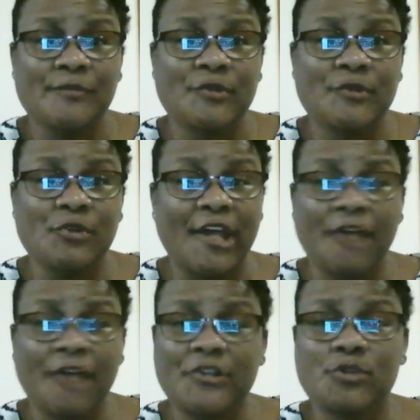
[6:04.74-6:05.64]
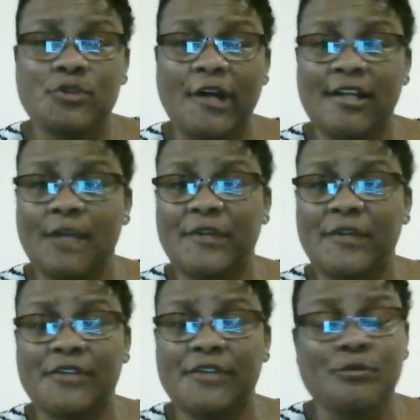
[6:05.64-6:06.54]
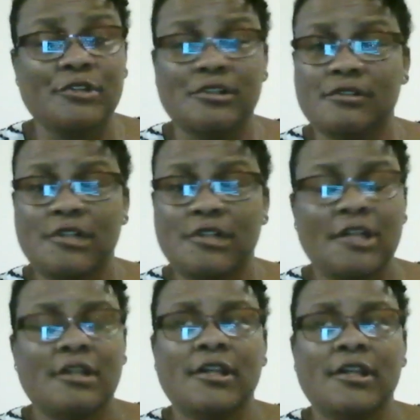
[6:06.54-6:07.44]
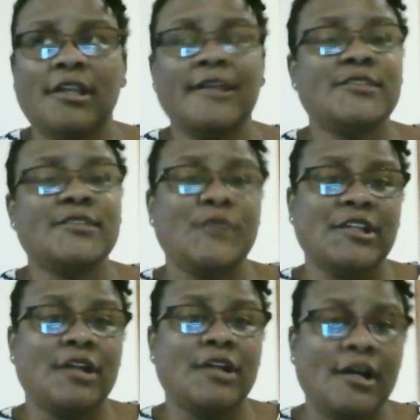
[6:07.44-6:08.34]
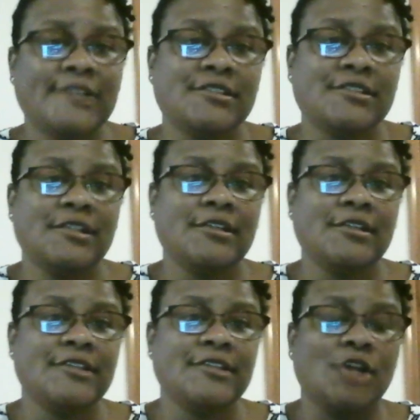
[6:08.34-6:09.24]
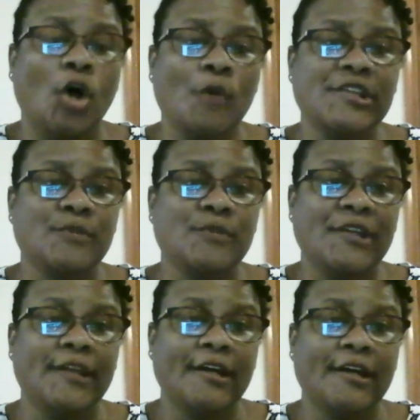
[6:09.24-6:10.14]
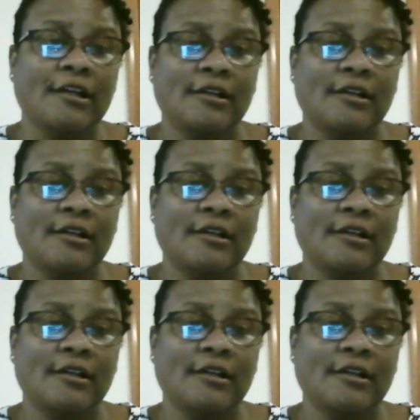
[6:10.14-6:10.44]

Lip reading: Through every trial I've been through, he has been the constant that's always been there.